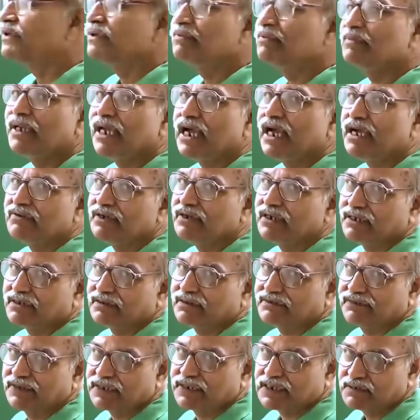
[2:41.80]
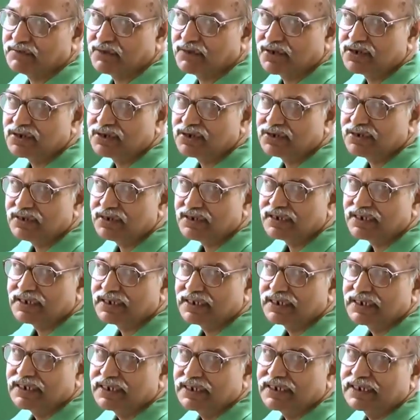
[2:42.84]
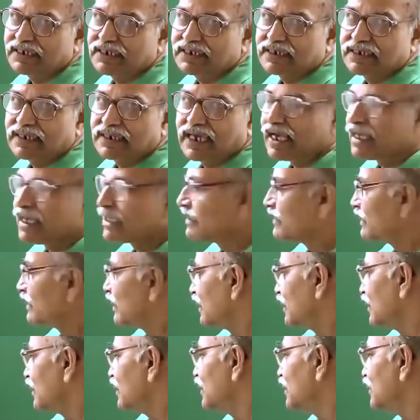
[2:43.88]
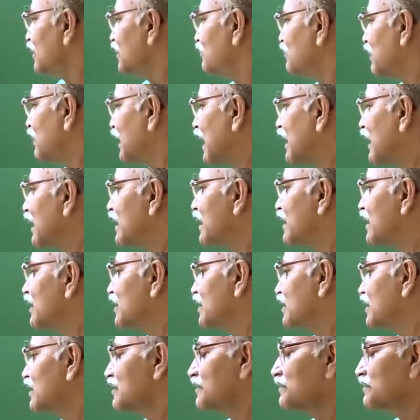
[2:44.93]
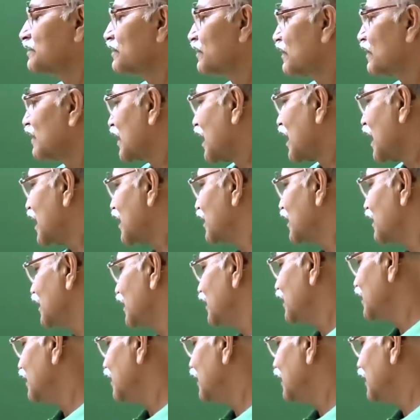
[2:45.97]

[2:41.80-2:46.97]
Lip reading: will be our first module, and then mechanics, and then